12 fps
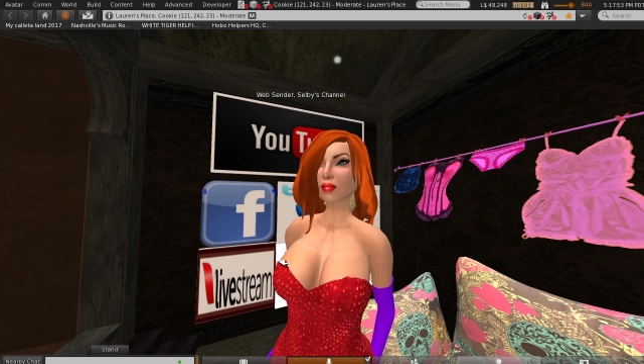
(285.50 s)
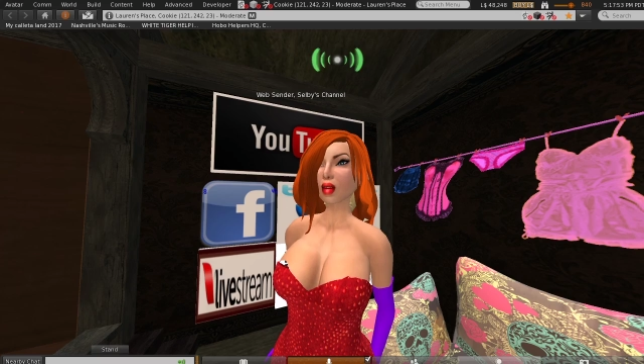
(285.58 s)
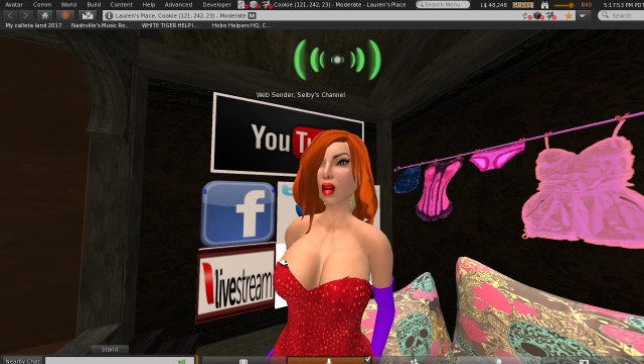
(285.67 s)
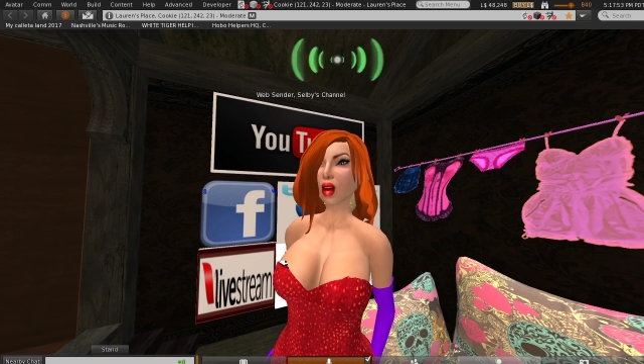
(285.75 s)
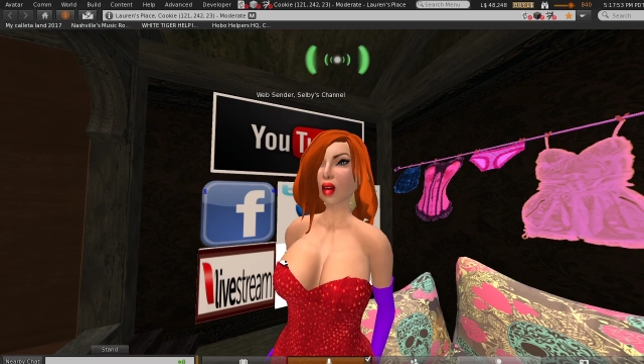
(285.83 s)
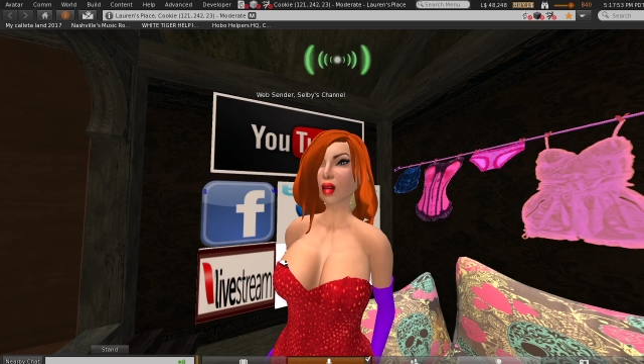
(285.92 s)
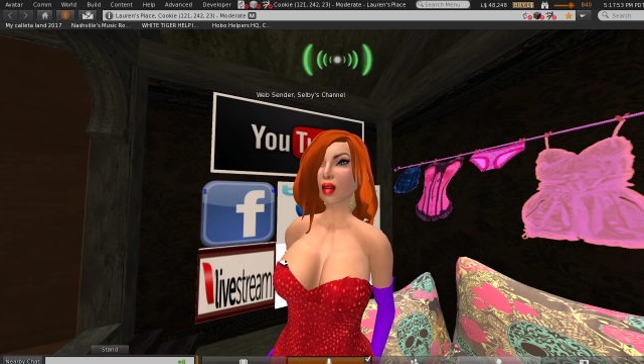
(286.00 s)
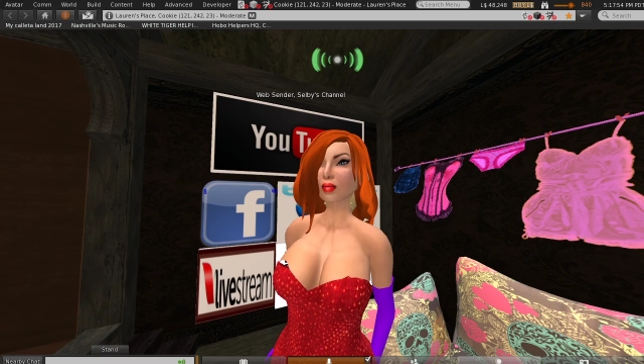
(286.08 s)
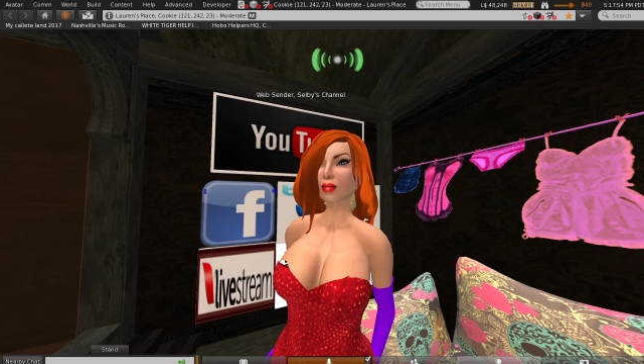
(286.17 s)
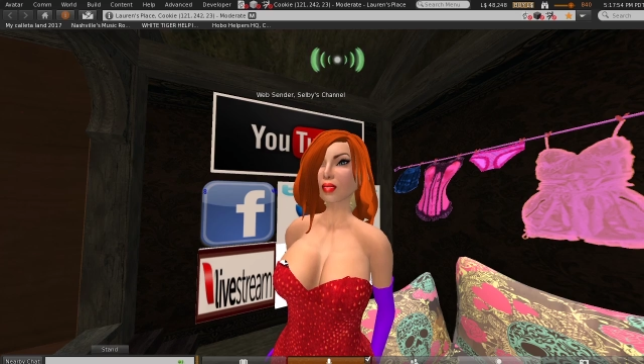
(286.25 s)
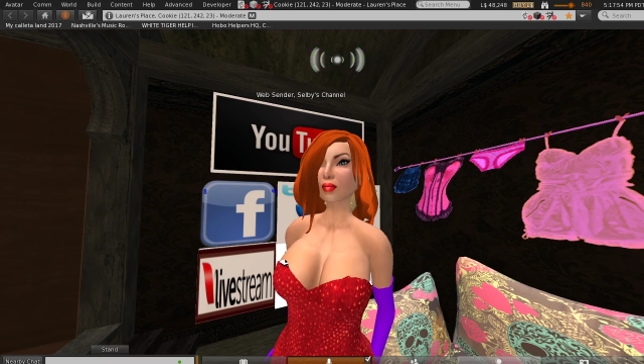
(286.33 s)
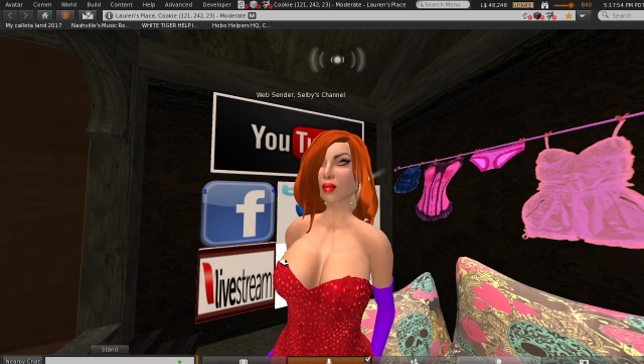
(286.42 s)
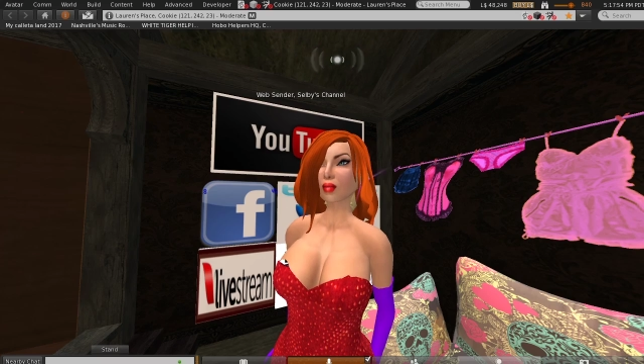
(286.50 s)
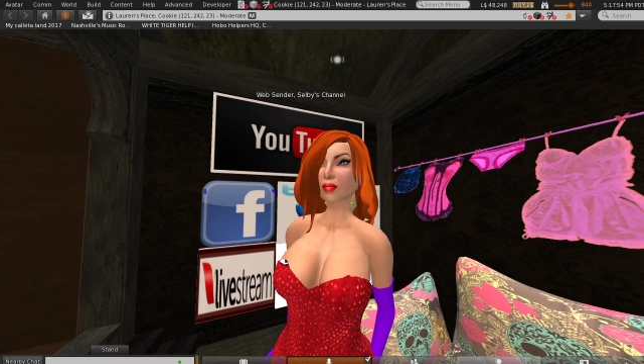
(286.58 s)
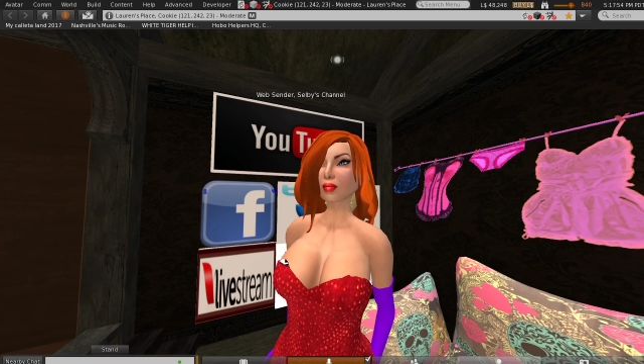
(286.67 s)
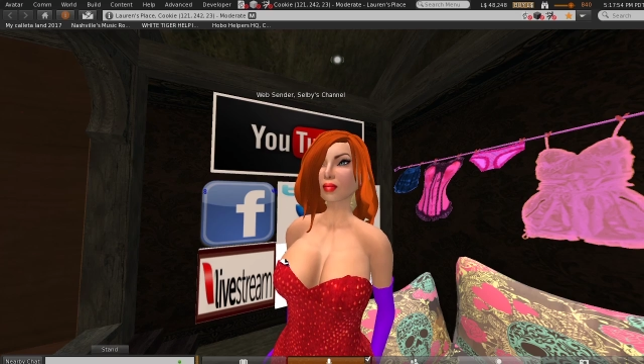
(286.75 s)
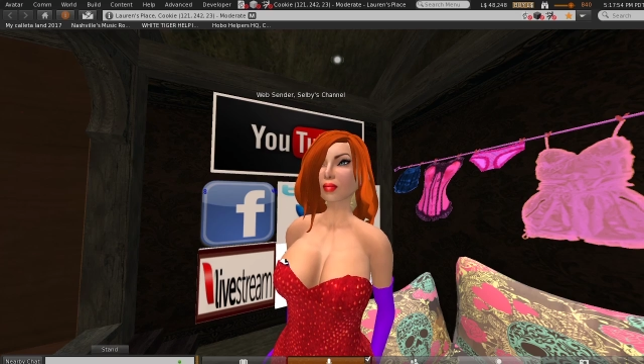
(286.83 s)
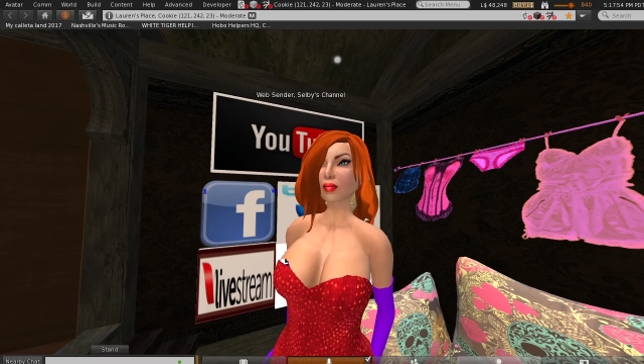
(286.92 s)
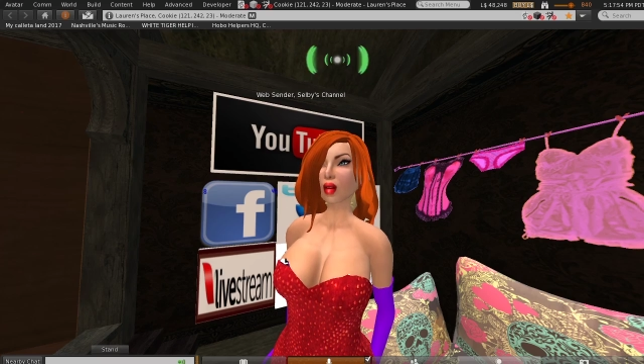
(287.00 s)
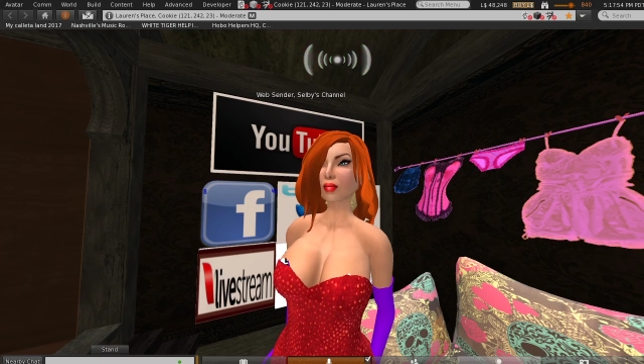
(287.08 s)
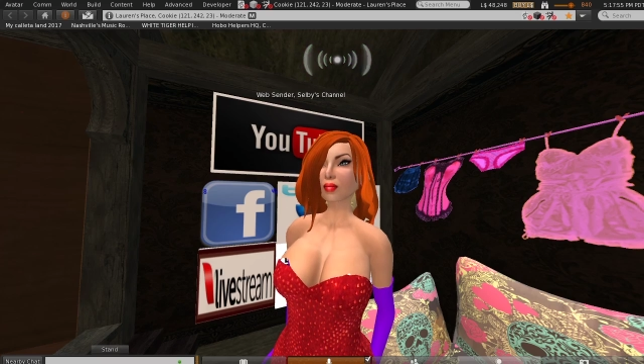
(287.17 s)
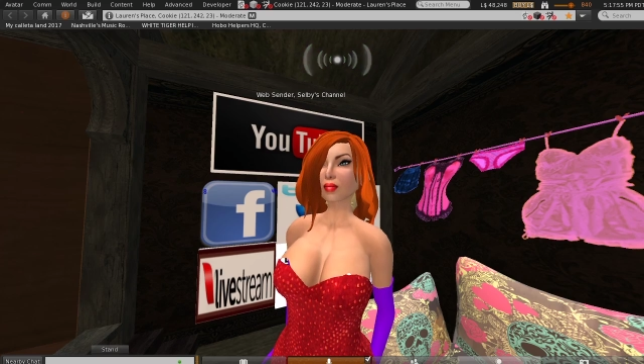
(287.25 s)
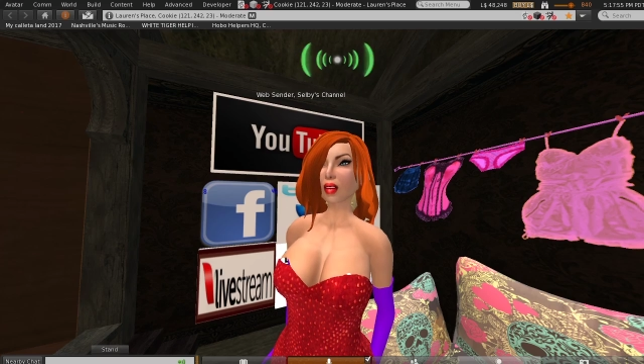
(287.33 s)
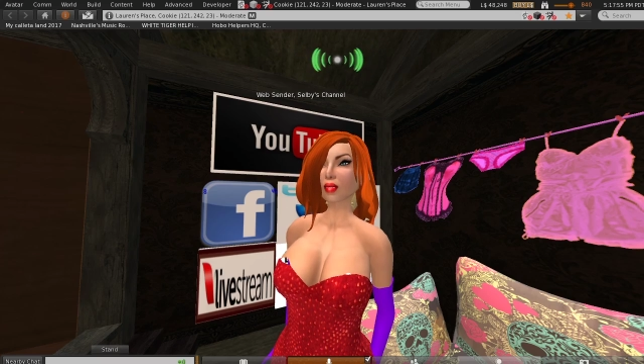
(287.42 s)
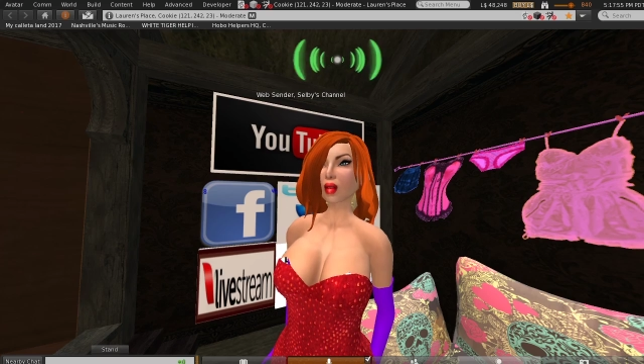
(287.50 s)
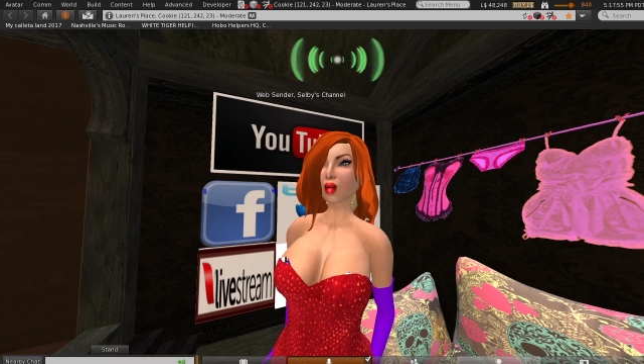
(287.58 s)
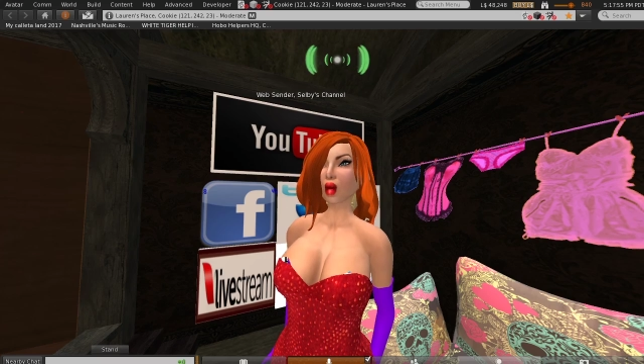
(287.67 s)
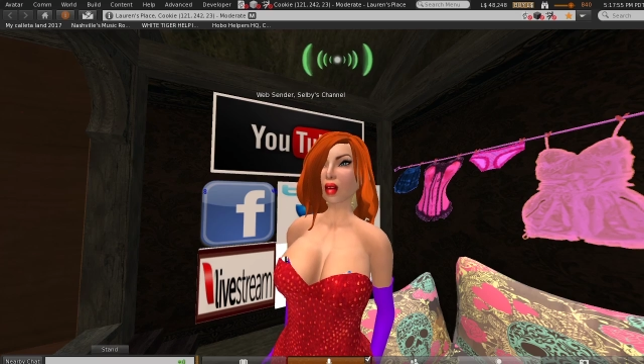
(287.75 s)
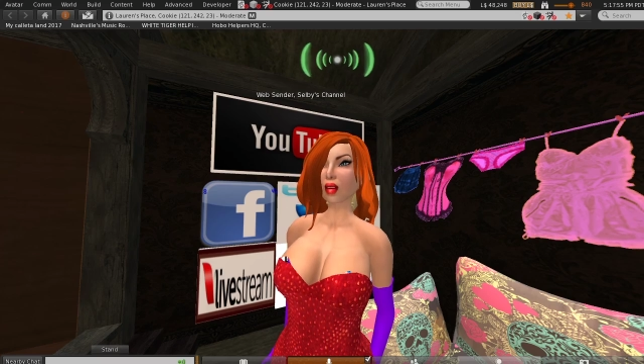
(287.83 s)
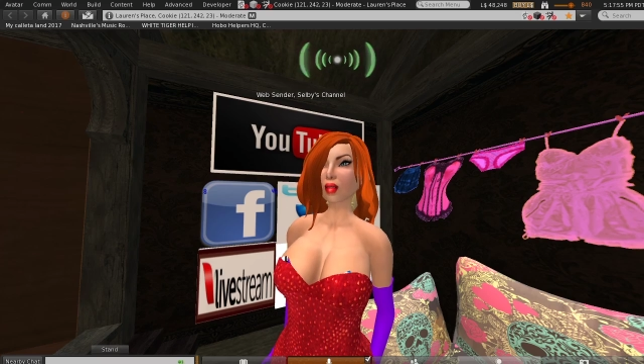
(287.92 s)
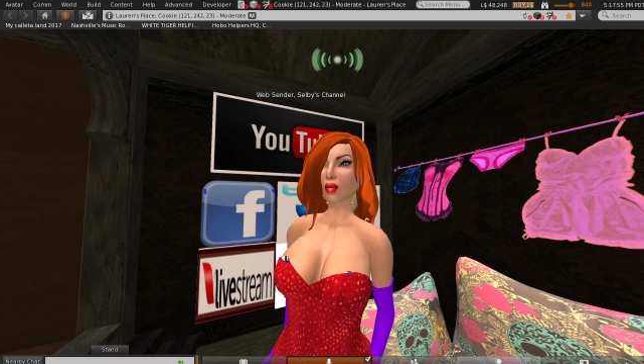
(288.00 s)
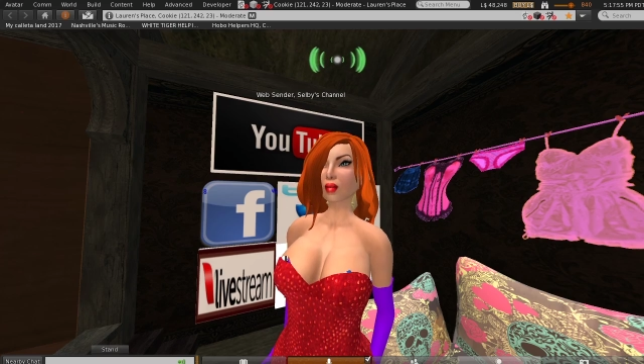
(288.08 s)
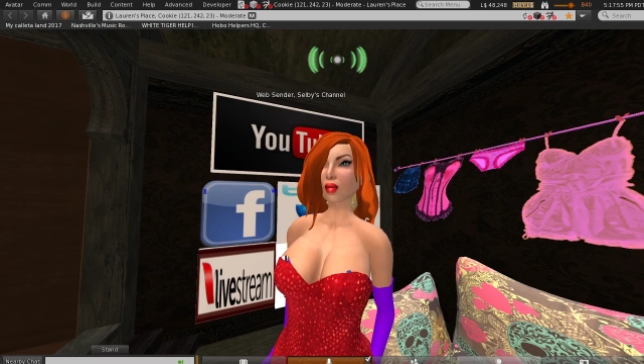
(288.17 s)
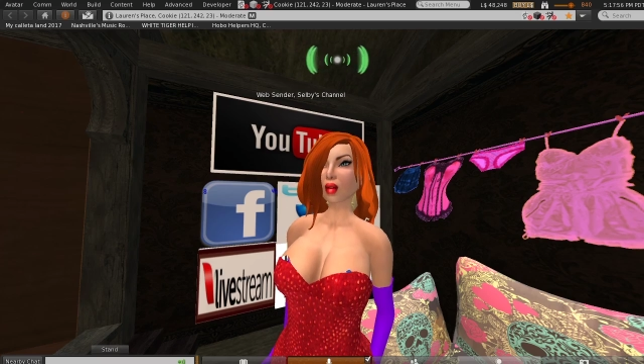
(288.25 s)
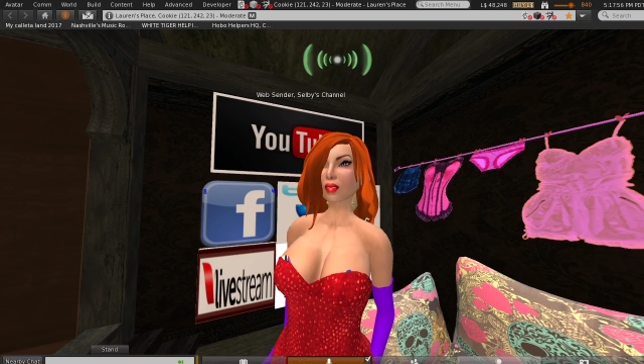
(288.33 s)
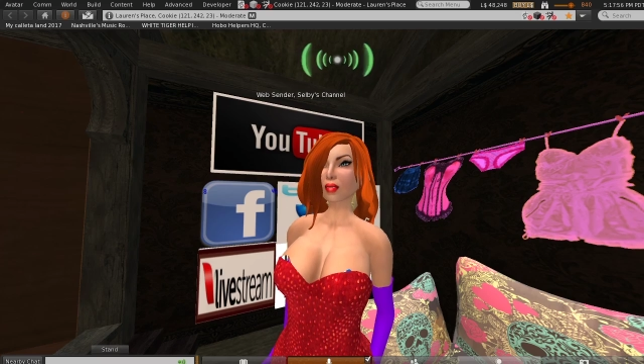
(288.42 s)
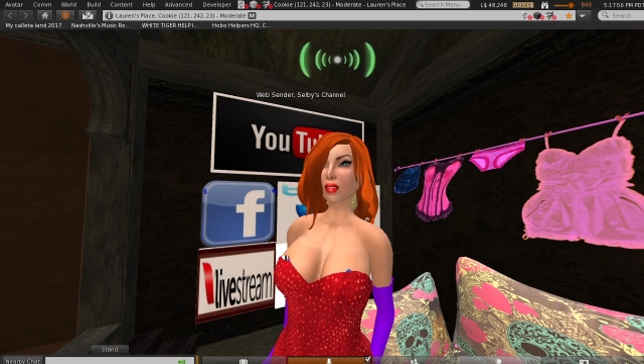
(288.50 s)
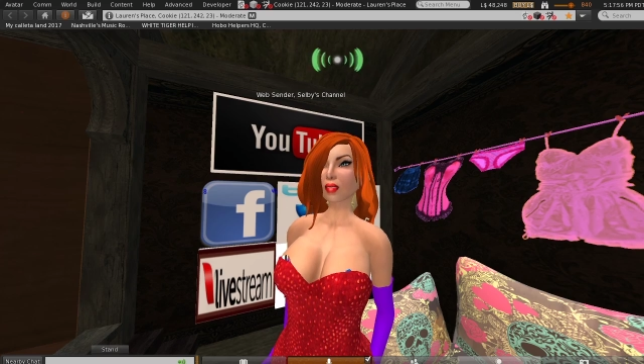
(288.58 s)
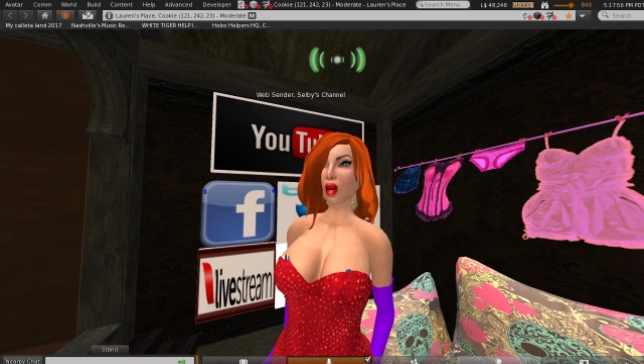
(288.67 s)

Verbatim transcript: and uh, the plan is to hide in the